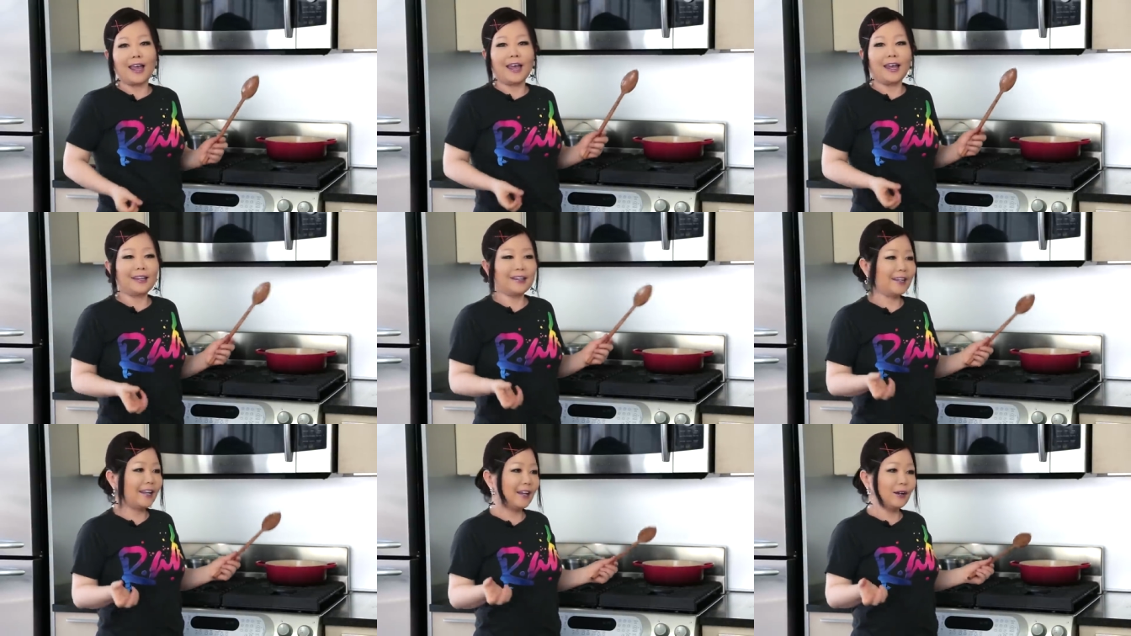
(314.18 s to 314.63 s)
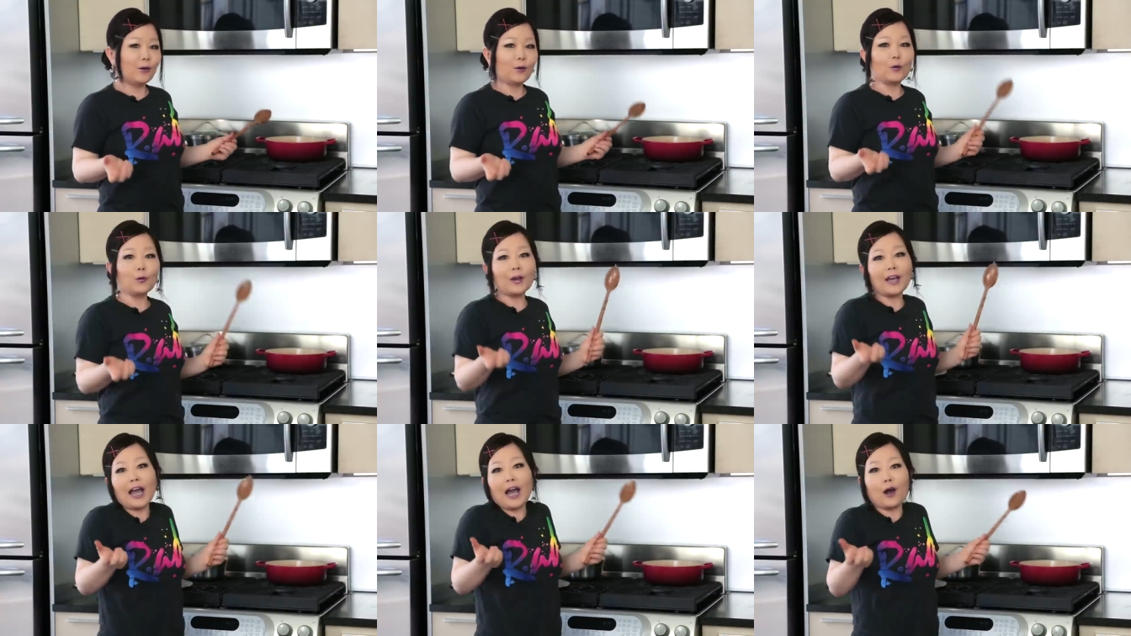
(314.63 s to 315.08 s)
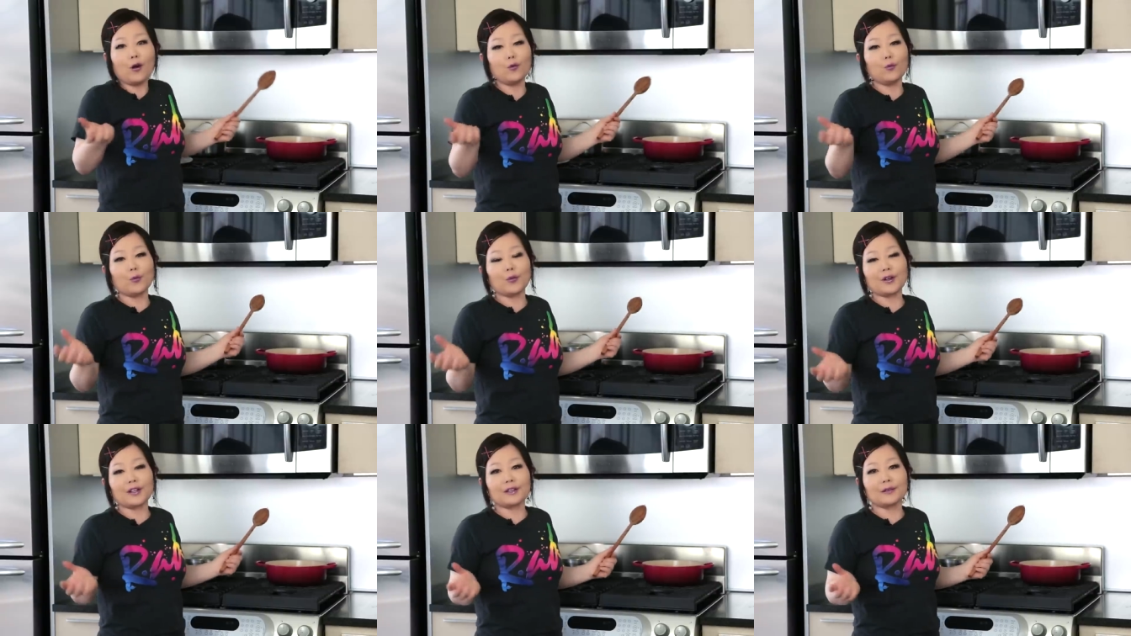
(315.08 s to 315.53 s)
And then, okay, I'll
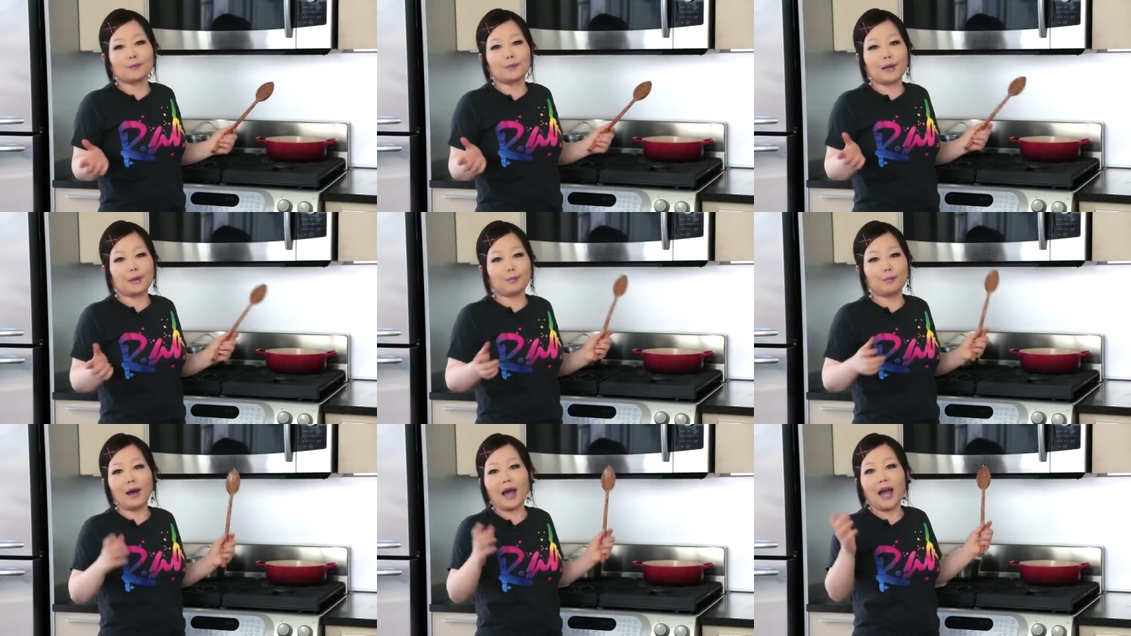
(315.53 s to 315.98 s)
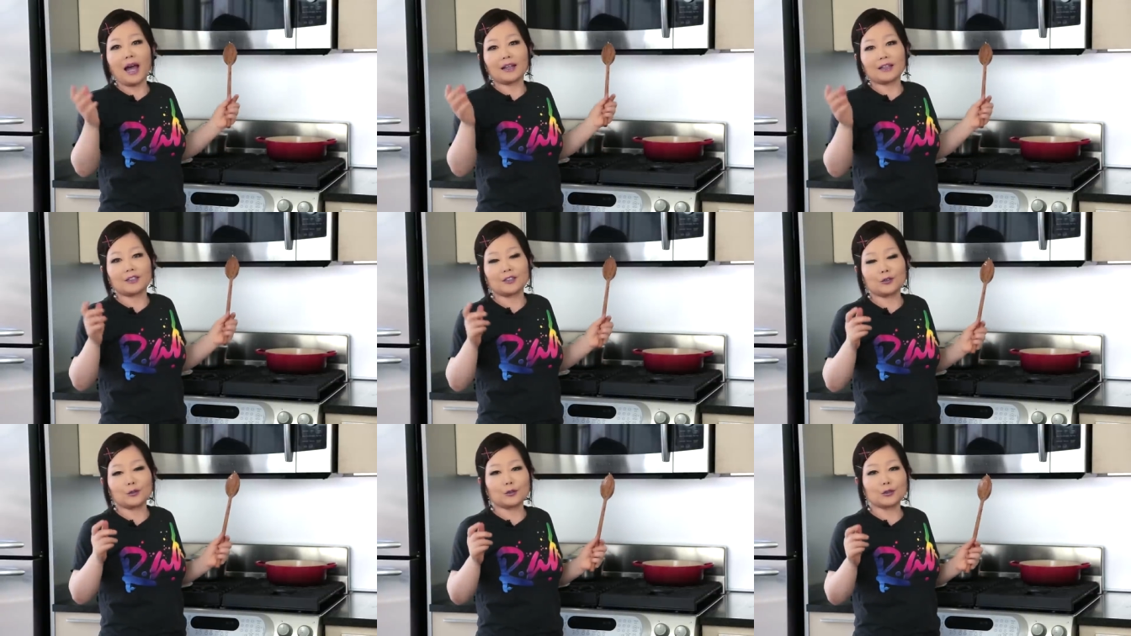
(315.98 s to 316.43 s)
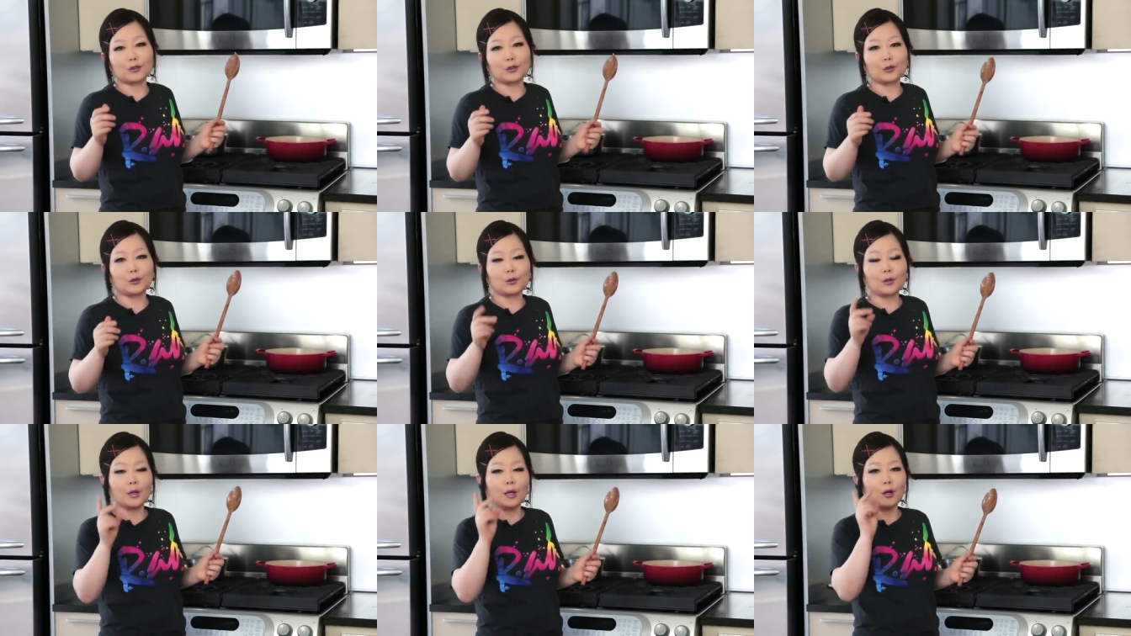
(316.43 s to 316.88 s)
bring my pot, you know,
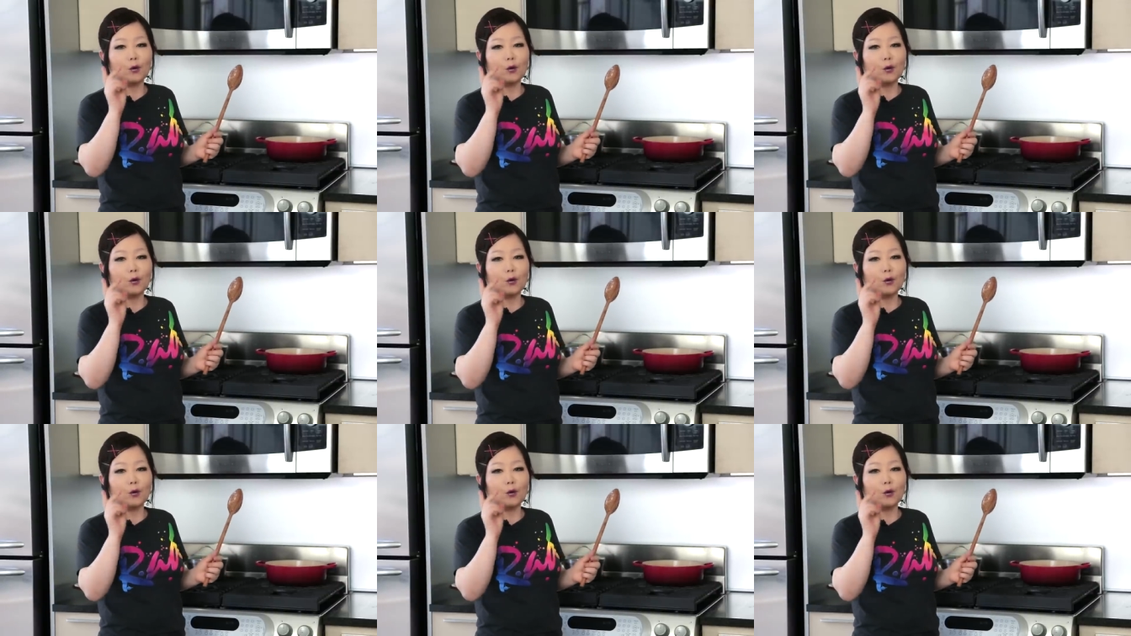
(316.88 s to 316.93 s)
so